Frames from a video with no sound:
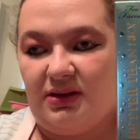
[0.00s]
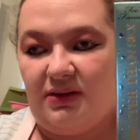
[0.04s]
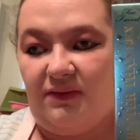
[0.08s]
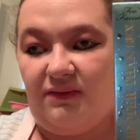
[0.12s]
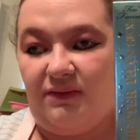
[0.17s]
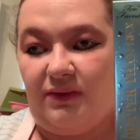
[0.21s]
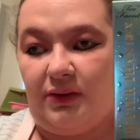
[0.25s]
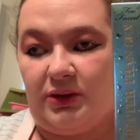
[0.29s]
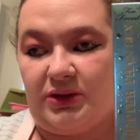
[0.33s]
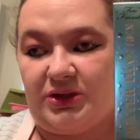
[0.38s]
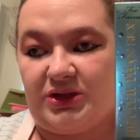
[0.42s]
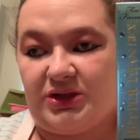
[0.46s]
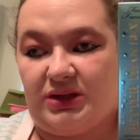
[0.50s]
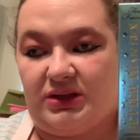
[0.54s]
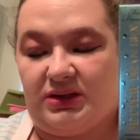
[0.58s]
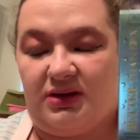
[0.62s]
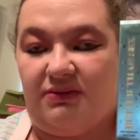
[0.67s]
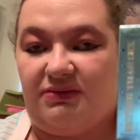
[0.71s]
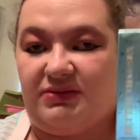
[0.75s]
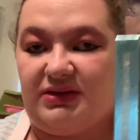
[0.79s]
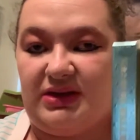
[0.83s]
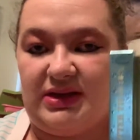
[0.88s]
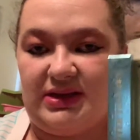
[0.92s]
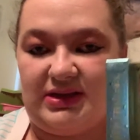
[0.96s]
version
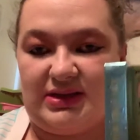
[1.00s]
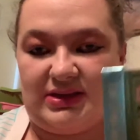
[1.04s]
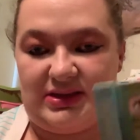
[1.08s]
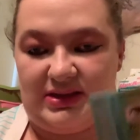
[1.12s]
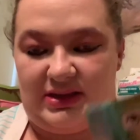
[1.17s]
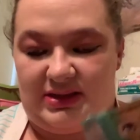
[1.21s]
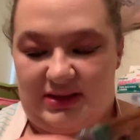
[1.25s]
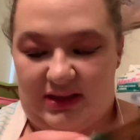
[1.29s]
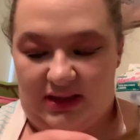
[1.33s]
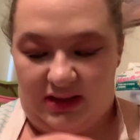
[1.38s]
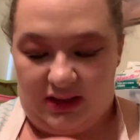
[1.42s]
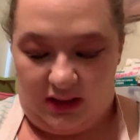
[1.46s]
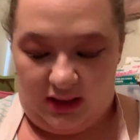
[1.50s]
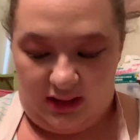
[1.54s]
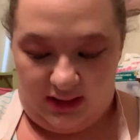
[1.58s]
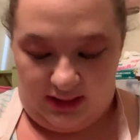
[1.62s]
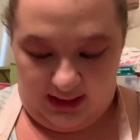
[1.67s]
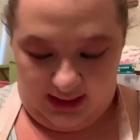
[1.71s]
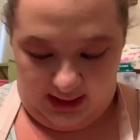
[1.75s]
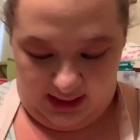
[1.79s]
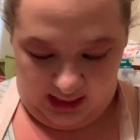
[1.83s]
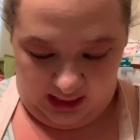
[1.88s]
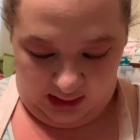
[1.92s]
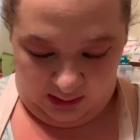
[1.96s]
of this, because I got
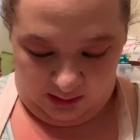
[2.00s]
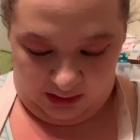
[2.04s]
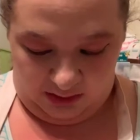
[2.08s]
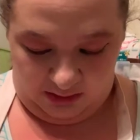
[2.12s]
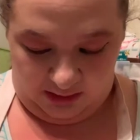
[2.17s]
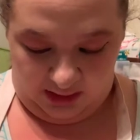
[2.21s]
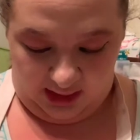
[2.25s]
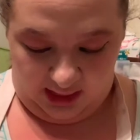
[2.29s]
this with my